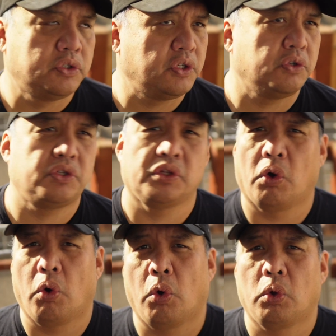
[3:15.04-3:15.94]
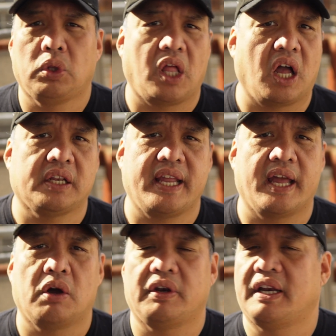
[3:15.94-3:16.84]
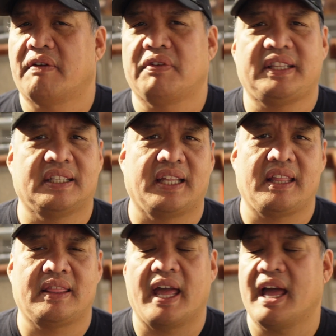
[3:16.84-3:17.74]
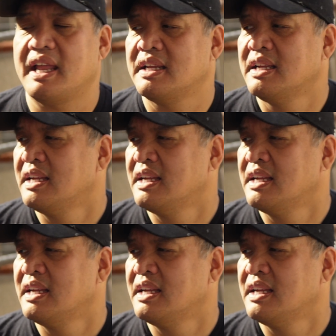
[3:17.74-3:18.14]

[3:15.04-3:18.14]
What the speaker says: due to the whole lockdown and everything like that,